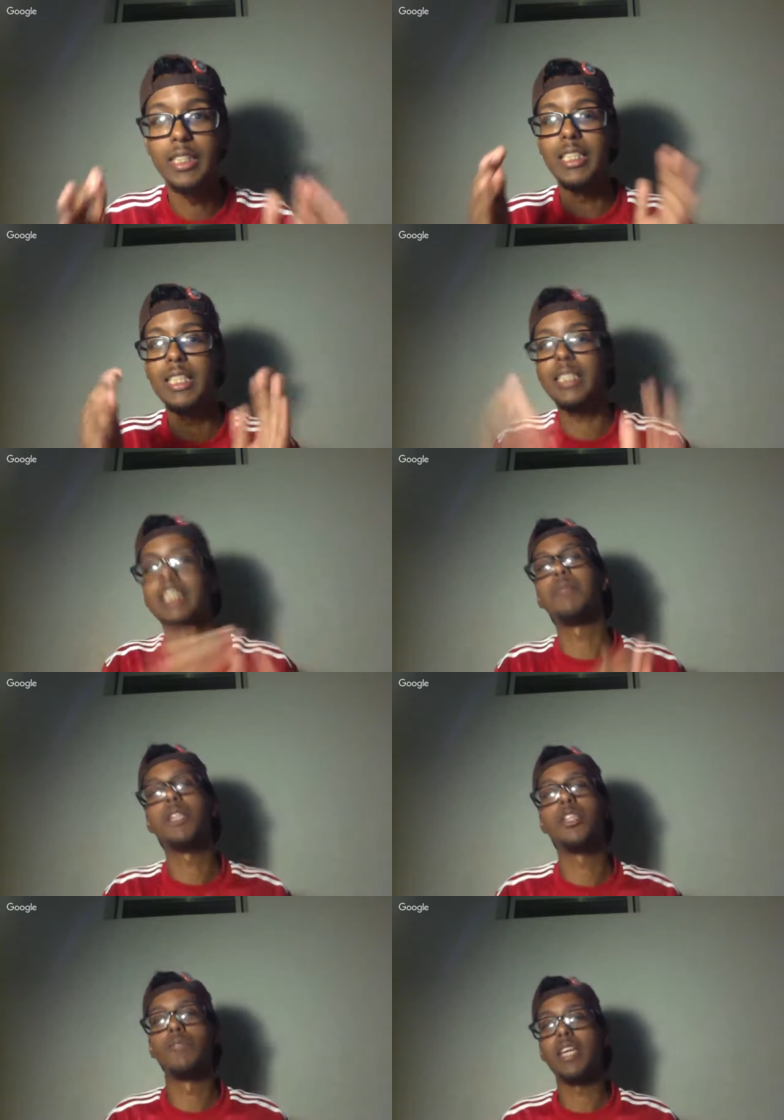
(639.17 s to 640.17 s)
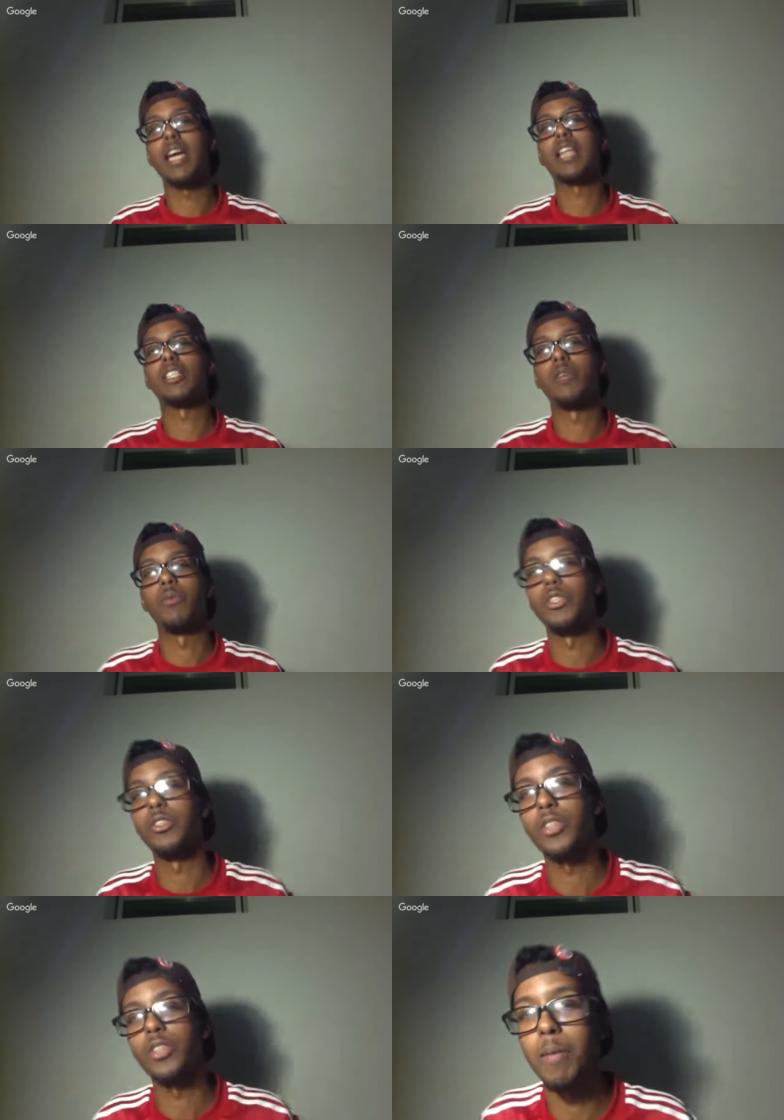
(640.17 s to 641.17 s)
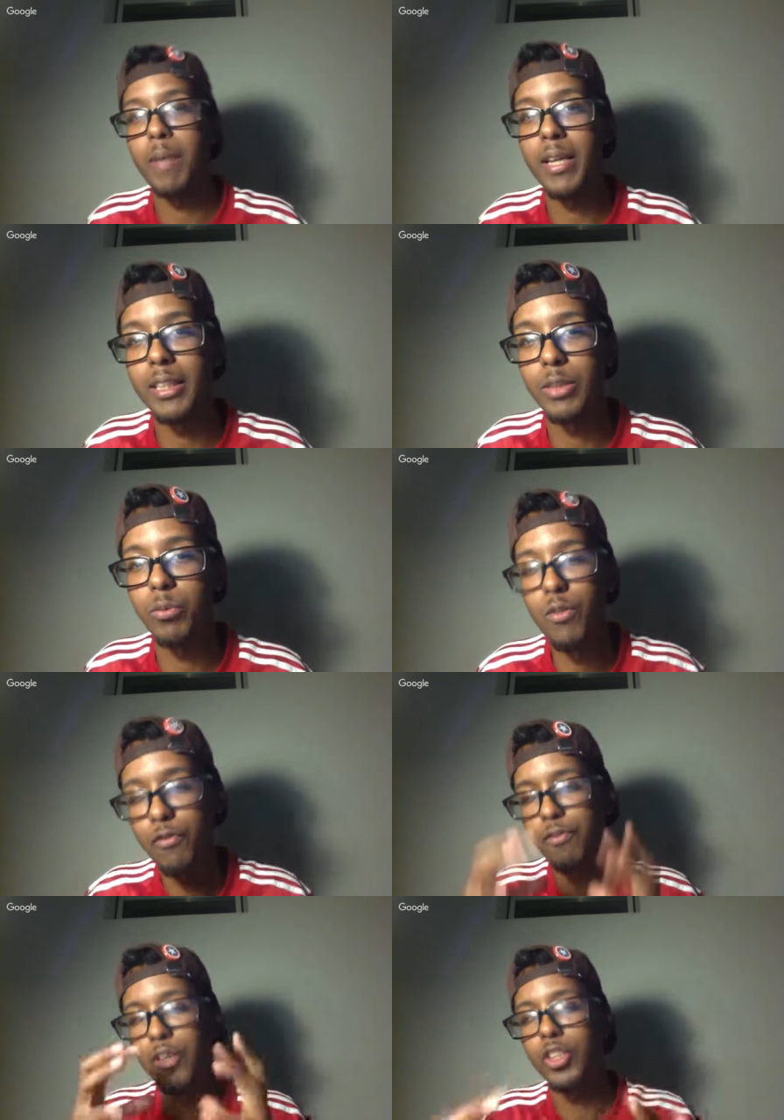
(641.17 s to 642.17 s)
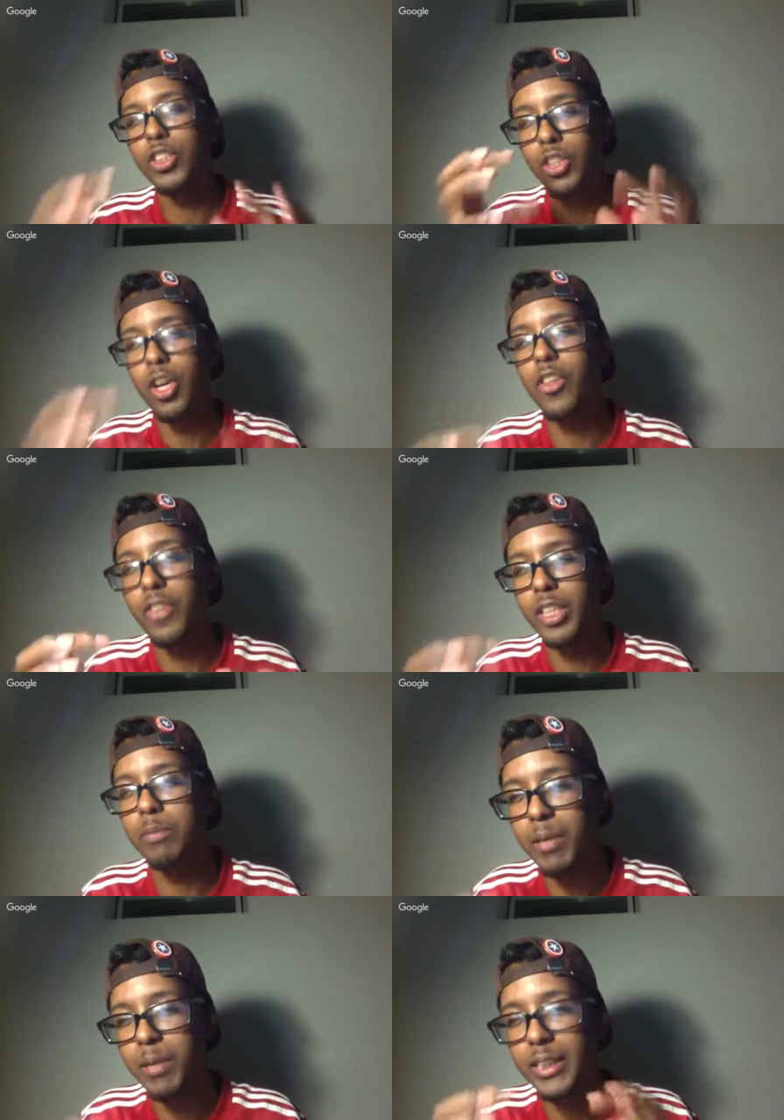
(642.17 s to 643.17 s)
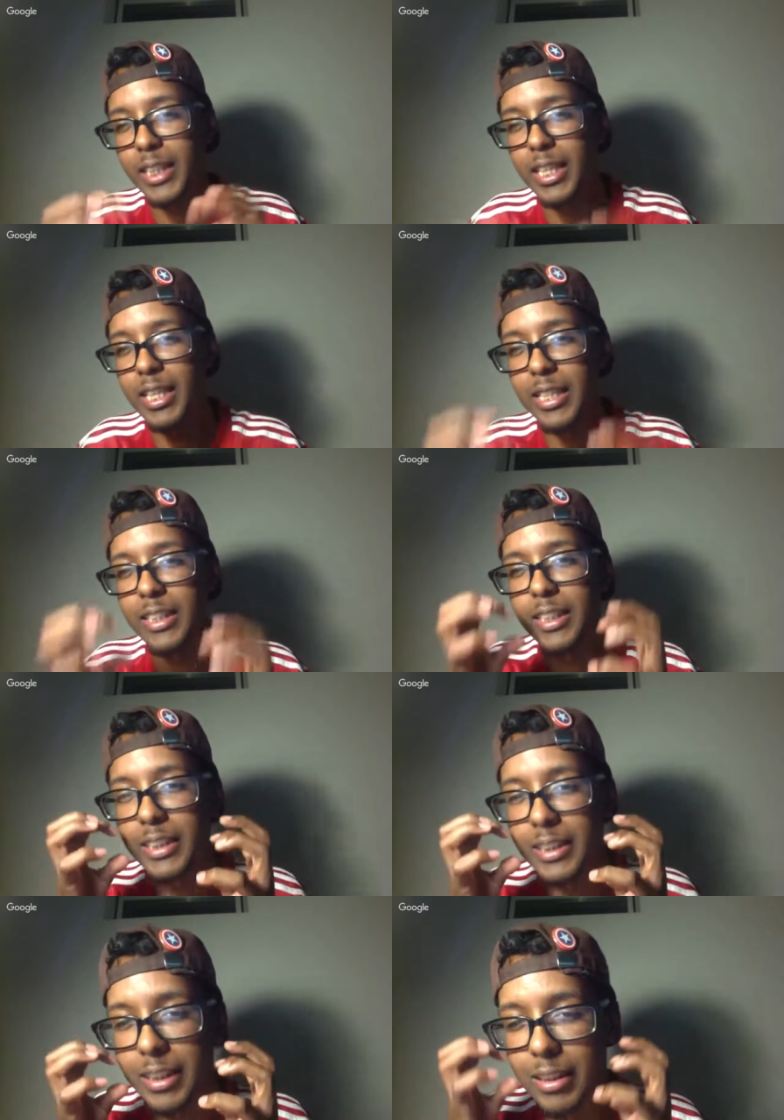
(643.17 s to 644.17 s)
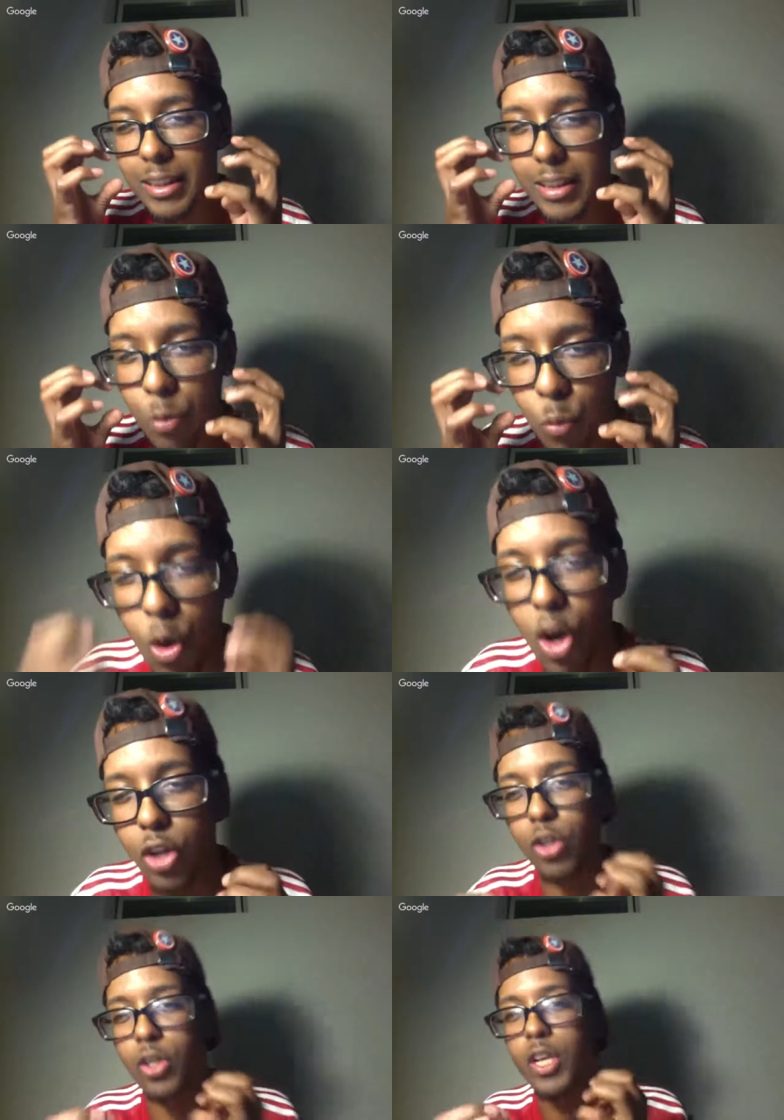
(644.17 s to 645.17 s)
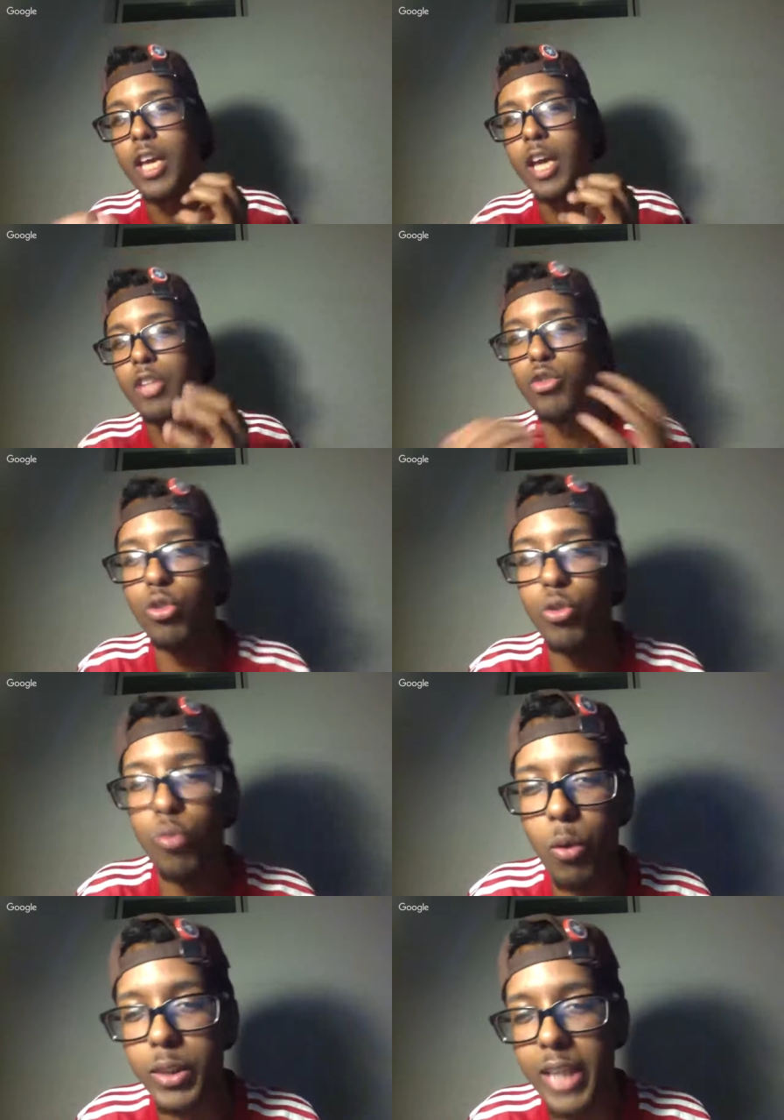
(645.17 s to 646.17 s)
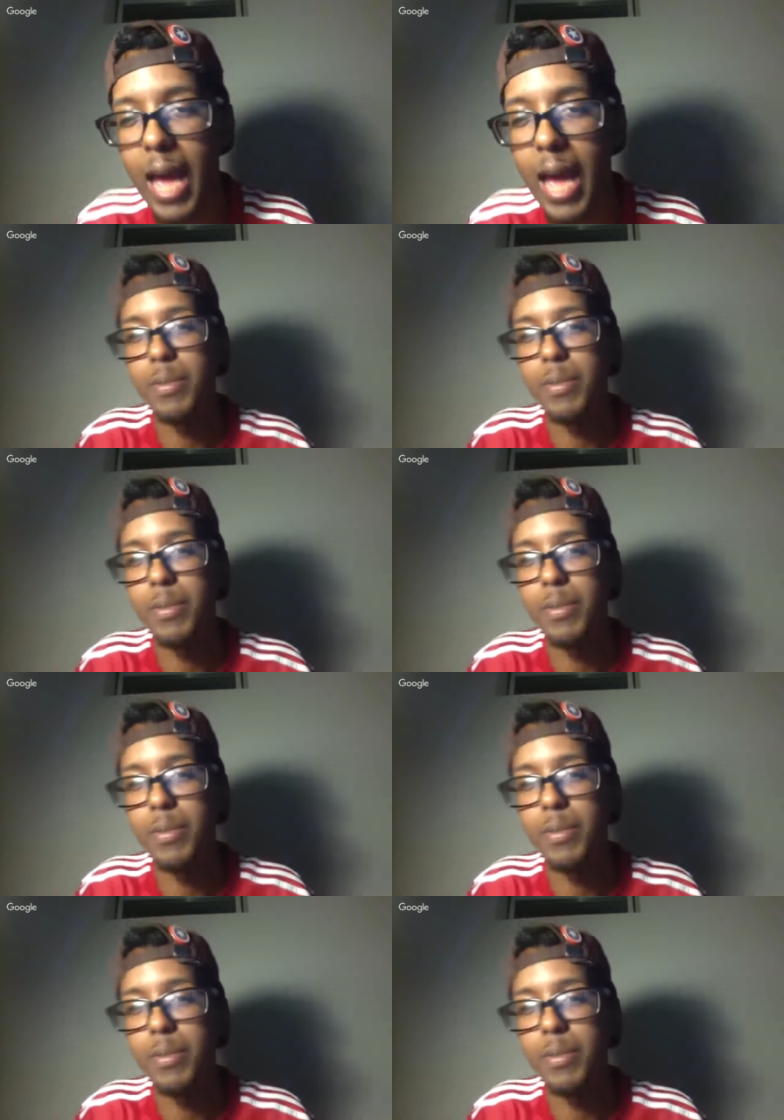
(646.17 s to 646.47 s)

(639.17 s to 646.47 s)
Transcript: give me your reaction on what you saw about this when you first saw these pigs eating the the, the walker and you knew what was happening.